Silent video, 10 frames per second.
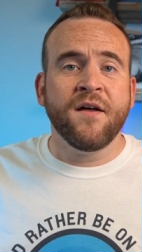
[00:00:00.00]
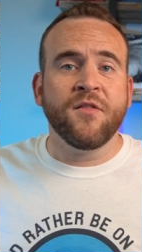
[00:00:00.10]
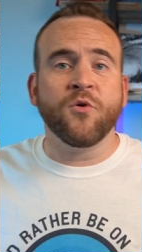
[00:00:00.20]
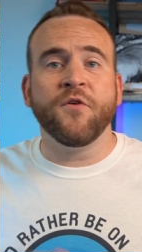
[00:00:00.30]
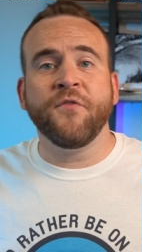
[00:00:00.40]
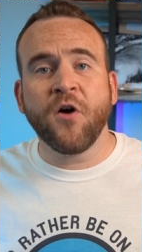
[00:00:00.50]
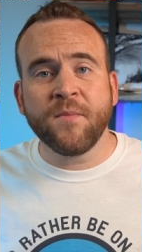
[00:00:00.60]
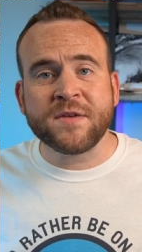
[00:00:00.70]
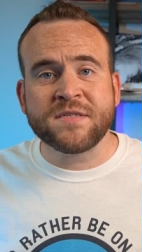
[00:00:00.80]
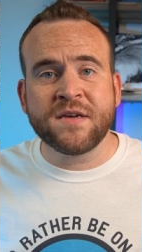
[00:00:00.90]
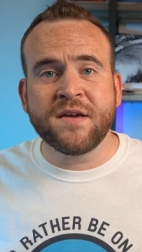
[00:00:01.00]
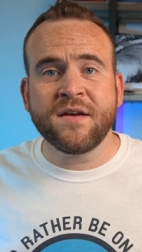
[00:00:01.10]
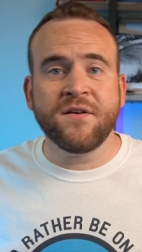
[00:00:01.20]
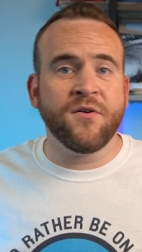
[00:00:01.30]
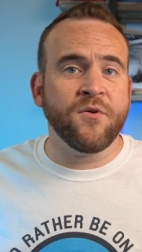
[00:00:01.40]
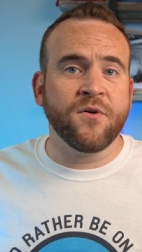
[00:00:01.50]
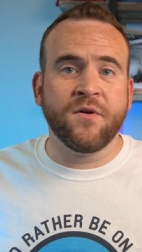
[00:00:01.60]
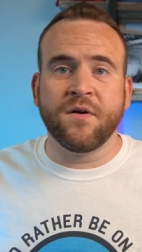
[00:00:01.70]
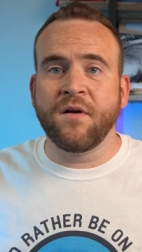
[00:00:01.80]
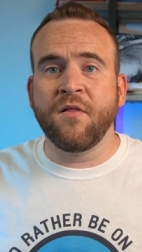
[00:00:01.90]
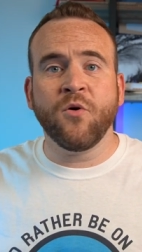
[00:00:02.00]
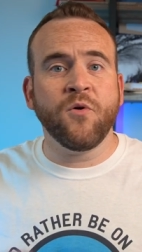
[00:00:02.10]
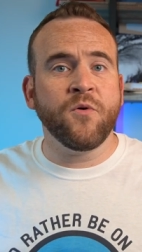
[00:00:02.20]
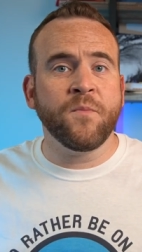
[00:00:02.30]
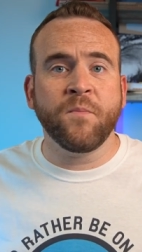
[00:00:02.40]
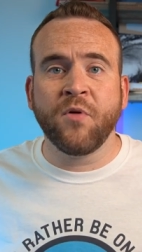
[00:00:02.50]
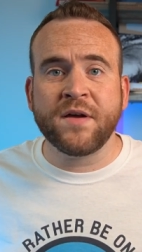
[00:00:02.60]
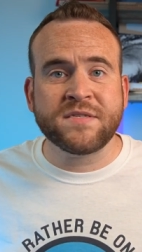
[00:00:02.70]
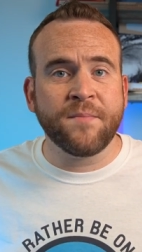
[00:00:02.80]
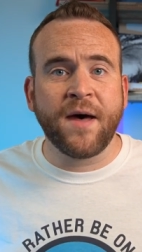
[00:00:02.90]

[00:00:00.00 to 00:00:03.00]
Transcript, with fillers: local pharmacy or a local place in